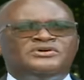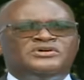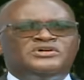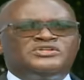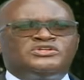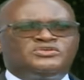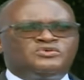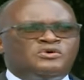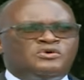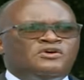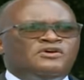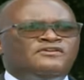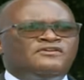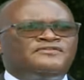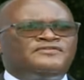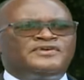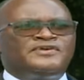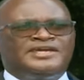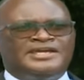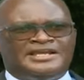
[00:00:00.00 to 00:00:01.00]

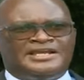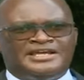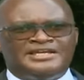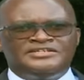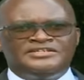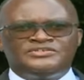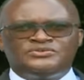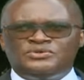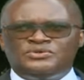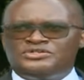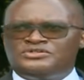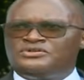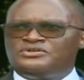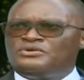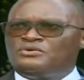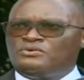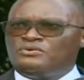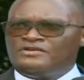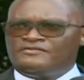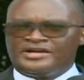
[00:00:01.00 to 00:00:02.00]
12 airlines, which
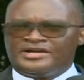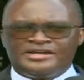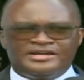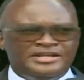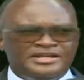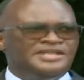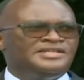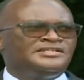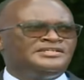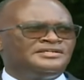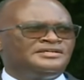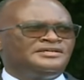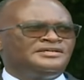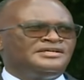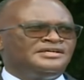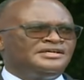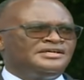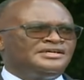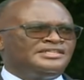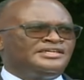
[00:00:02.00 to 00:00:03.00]
we have agreed
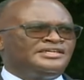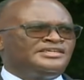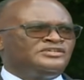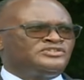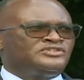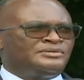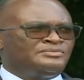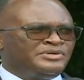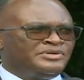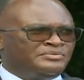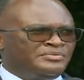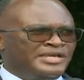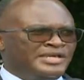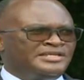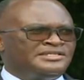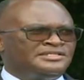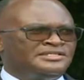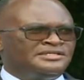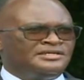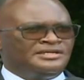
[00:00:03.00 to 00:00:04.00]
that they
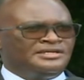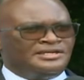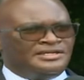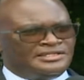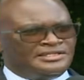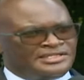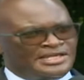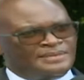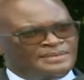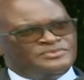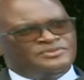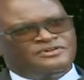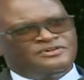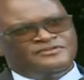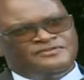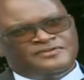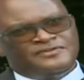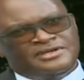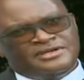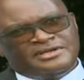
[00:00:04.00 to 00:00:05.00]
supplement in terms
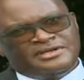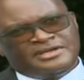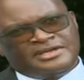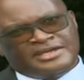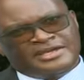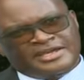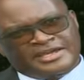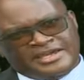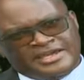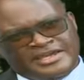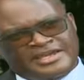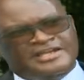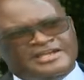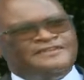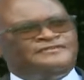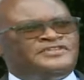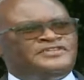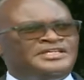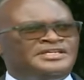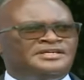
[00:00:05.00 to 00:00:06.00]
of
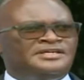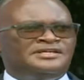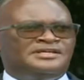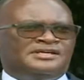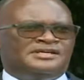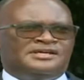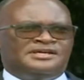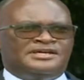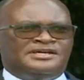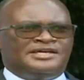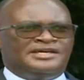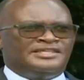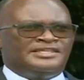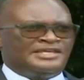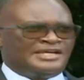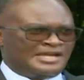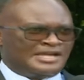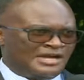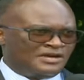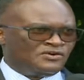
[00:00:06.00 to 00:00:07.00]
airlifting the
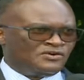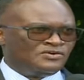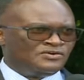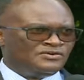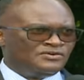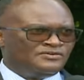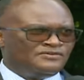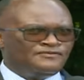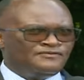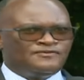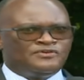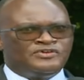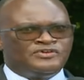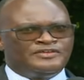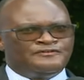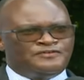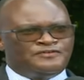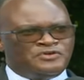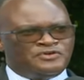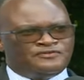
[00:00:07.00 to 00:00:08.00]
cargo for
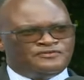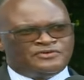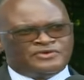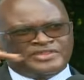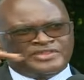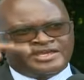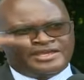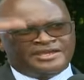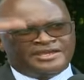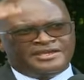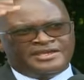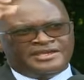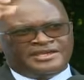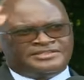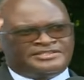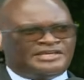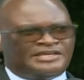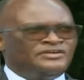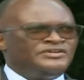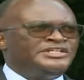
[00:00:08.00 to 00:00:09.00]
the
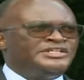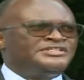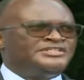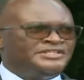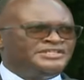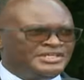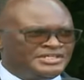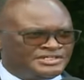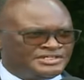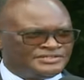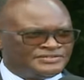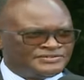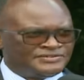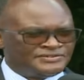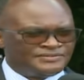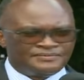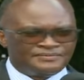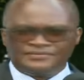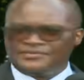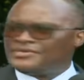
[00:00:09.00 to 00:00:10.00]
external destinations.
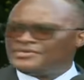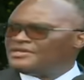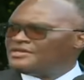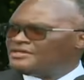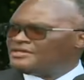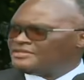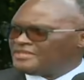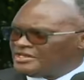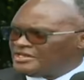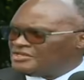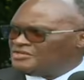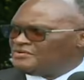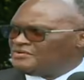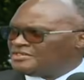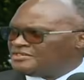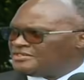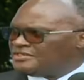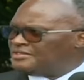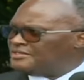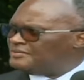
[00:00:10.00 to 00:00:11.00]
Thank you,
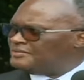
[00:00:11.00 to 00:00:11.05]
Waziri.